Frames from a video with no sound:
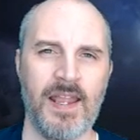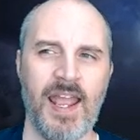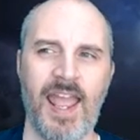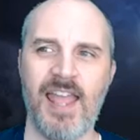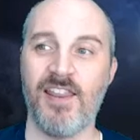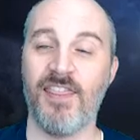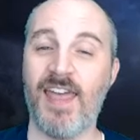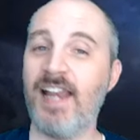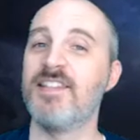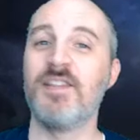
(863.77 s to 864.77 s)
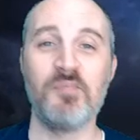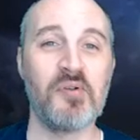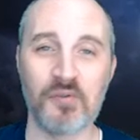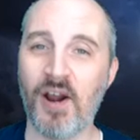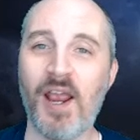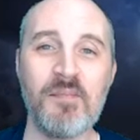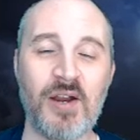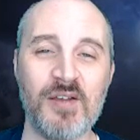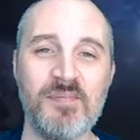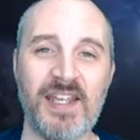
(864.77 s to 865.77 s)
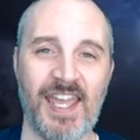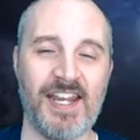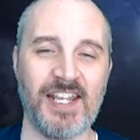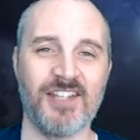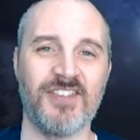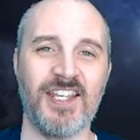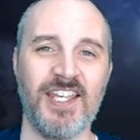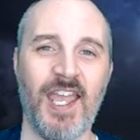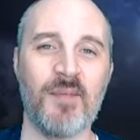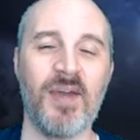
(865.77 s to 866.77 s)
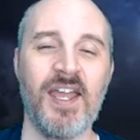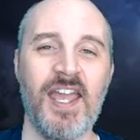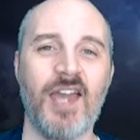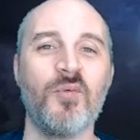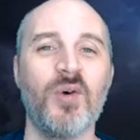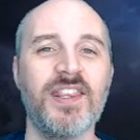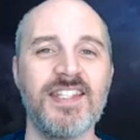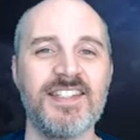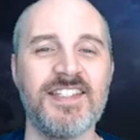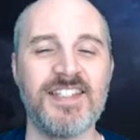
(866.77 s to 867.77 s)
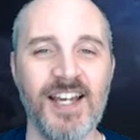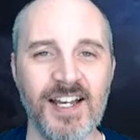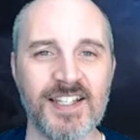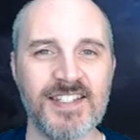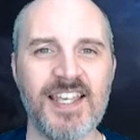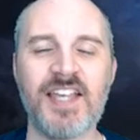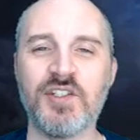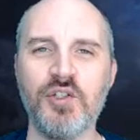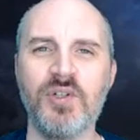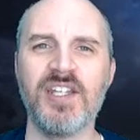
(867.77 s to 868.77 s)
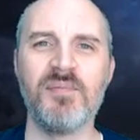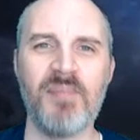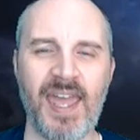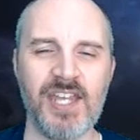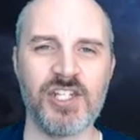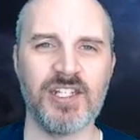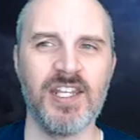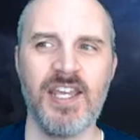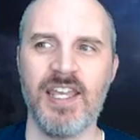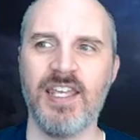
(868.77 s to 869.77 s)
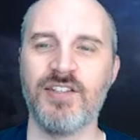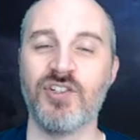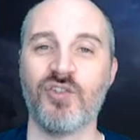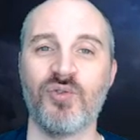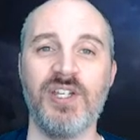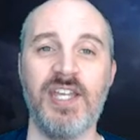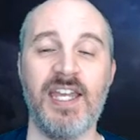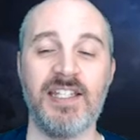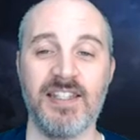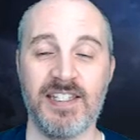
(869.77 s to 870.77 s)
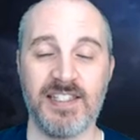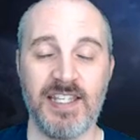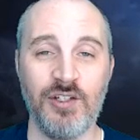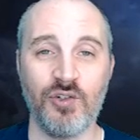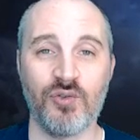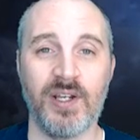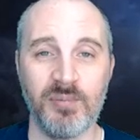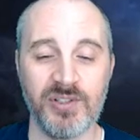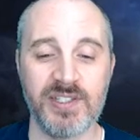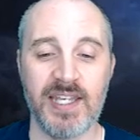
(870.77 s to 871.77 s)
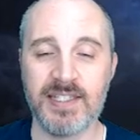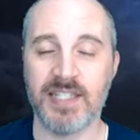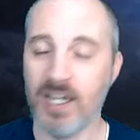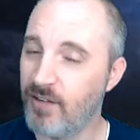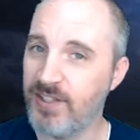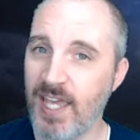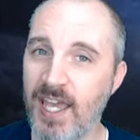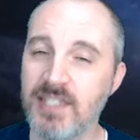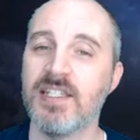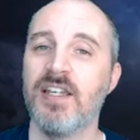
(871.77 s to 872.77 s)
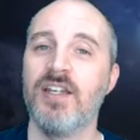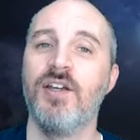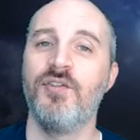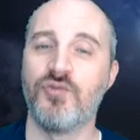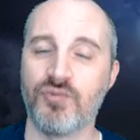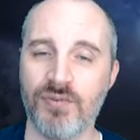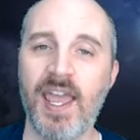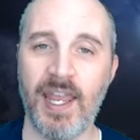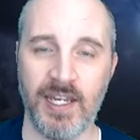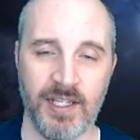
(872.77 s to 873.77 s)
And that is the primary mechanic of the game. And what this does, as you can imagine, is create this incredible sense of, yes, dread,